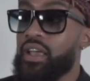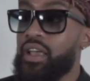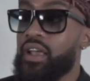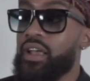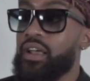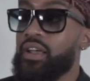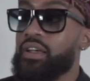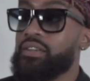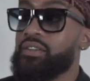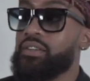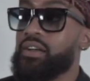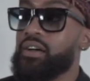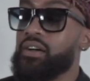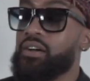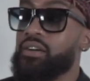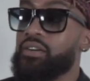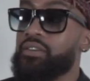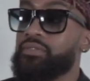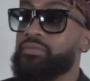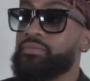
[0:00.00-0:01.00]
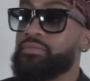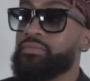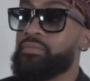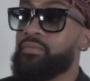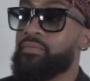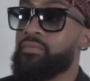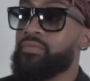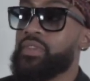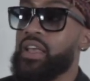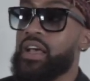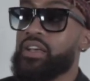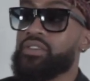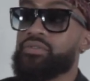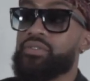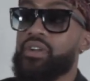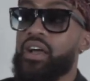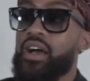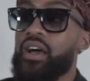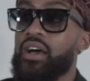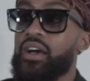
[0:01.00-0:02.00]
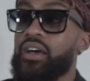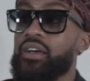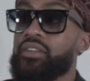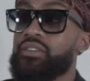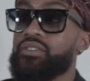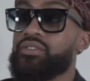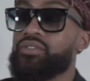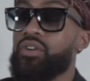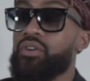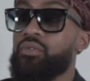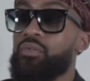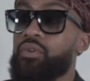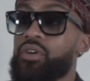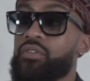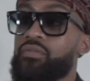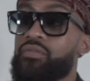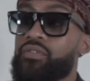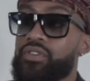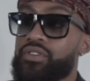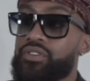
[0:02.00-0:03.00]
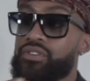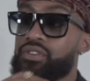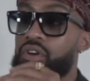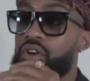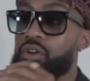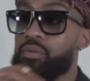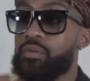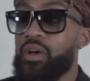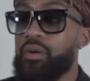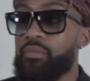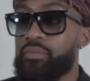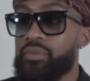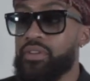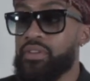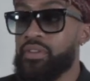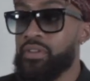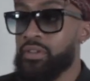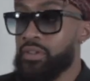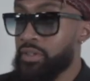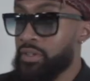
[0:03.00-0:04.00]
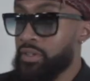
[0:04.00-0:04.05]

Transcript: and that's when I started working for the startup company.